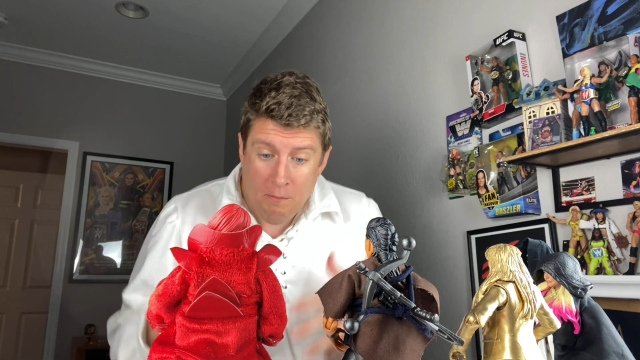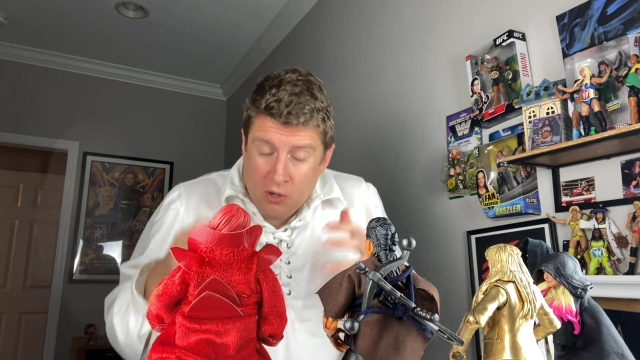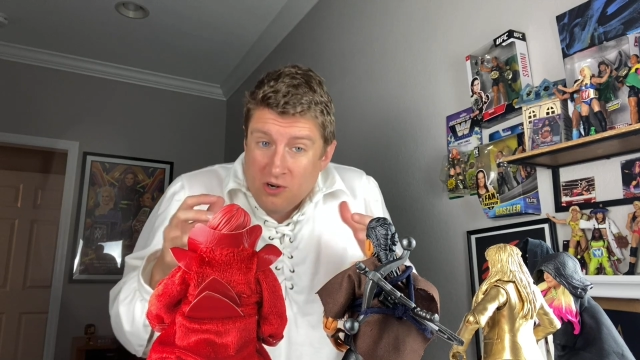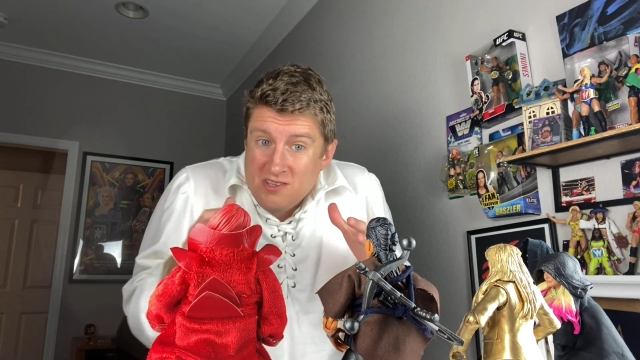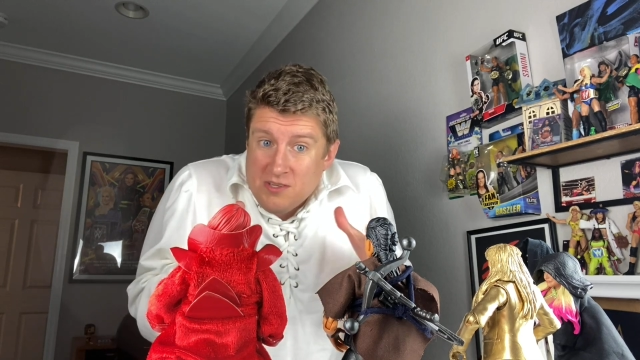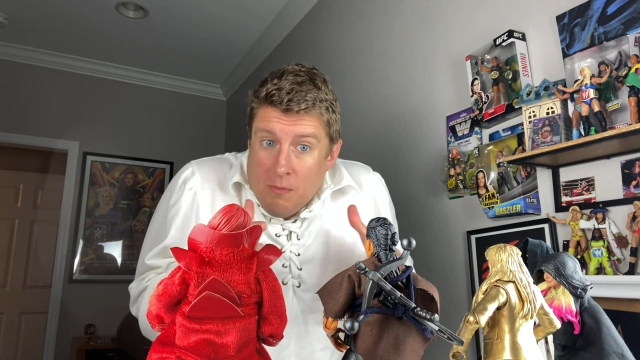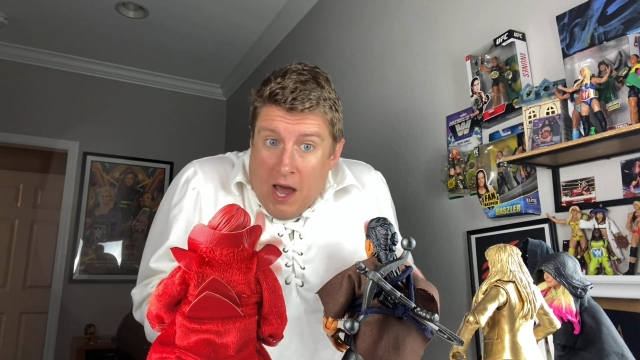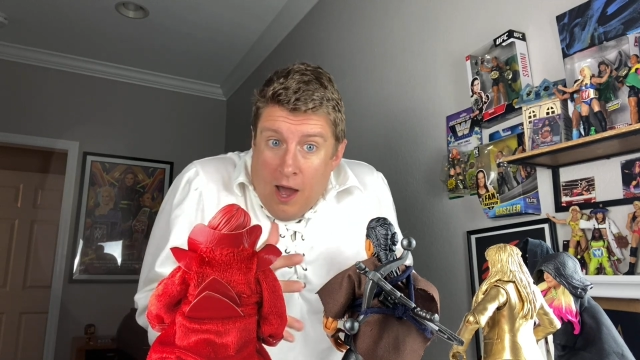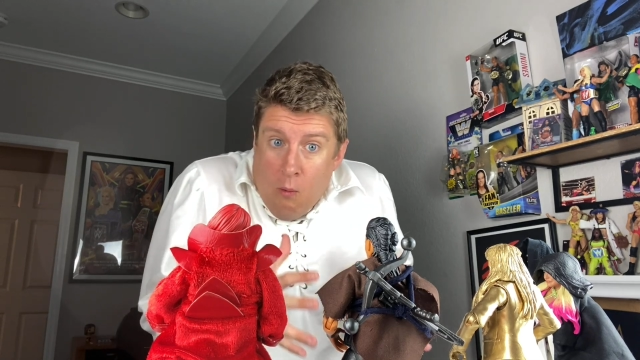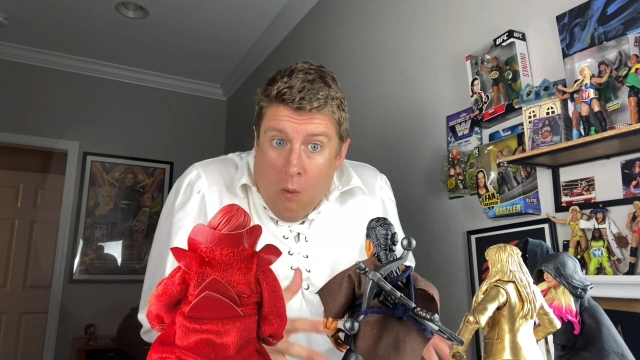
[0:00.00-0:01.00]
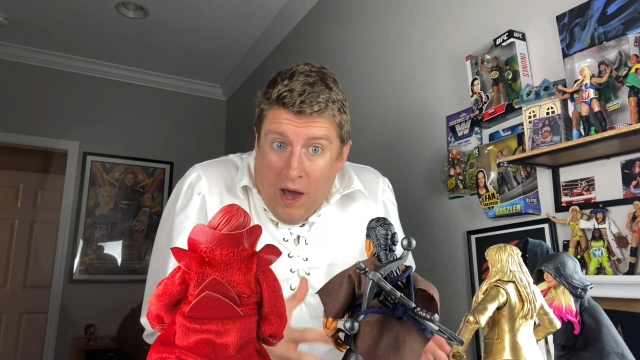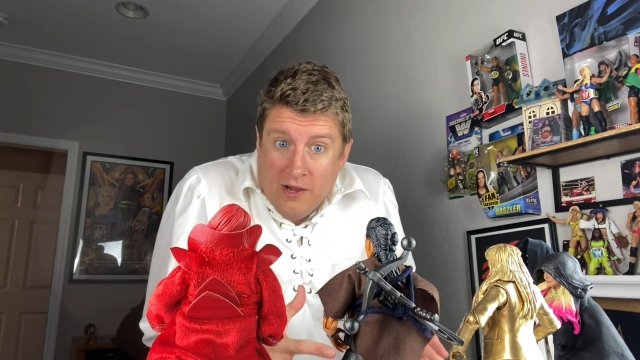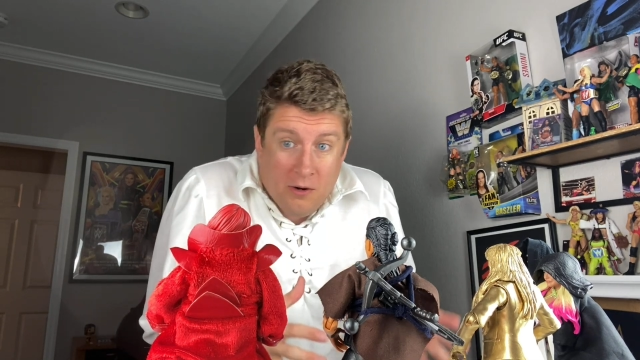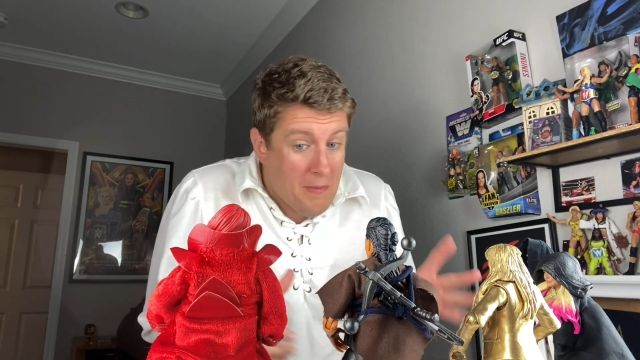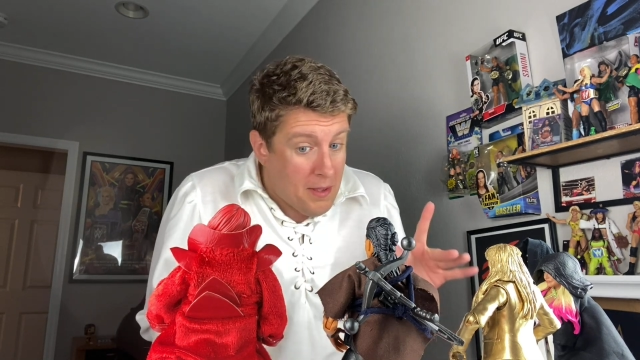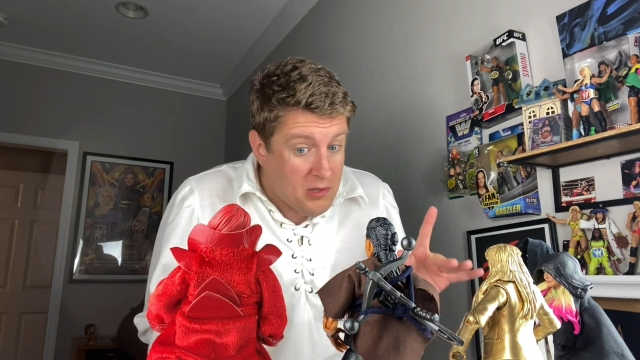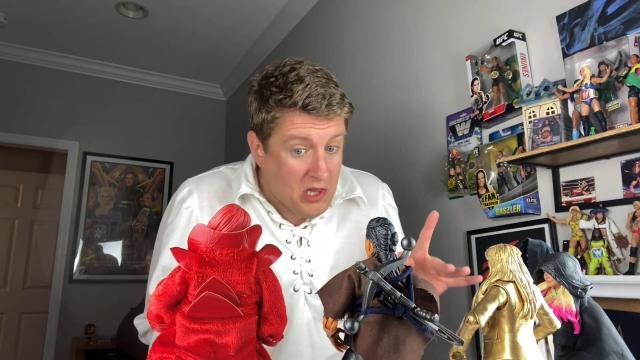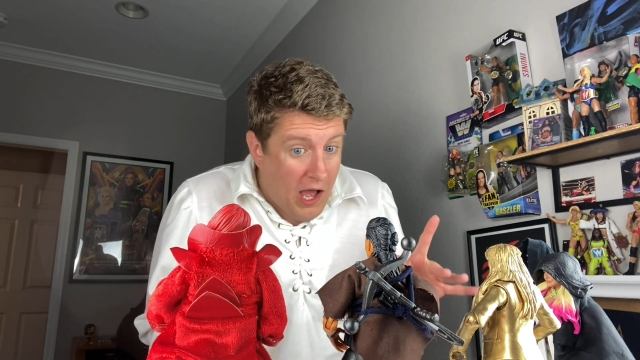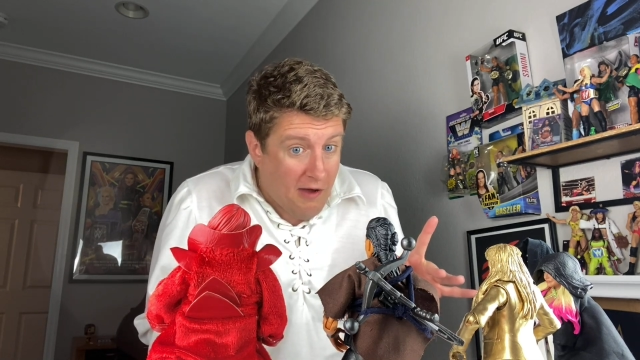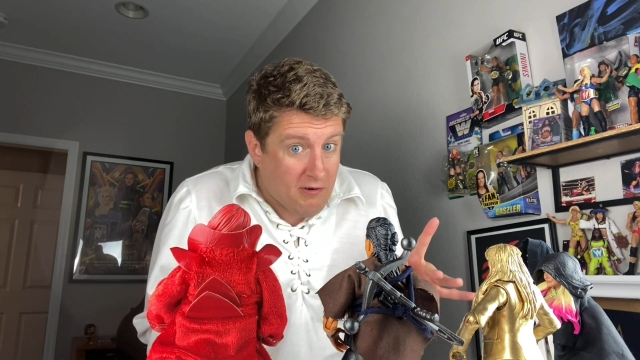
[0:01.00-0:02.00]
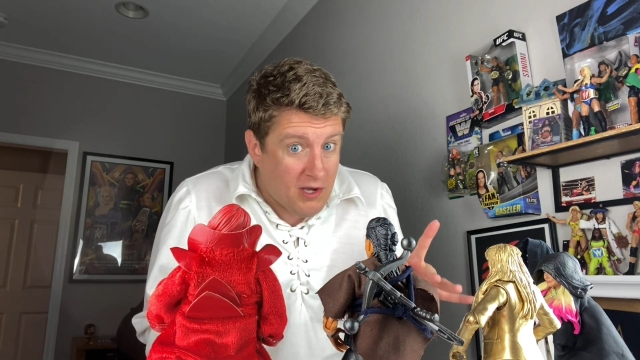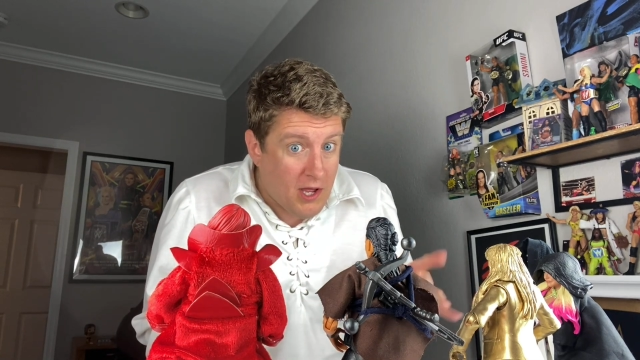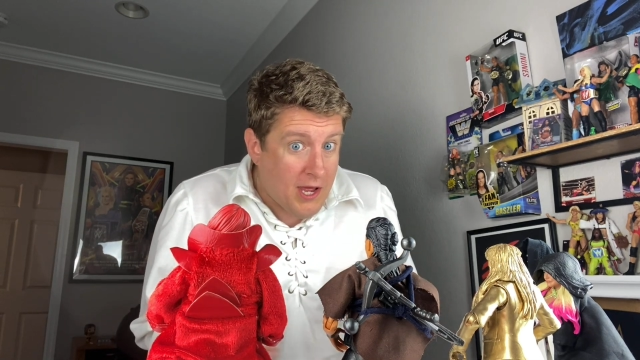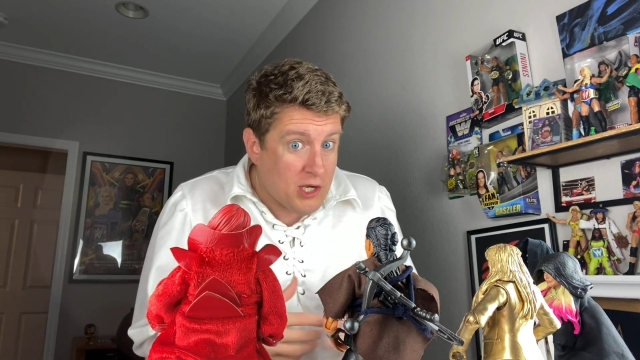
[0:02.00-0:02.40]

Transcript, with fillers: put her in some hot water, maybe lava,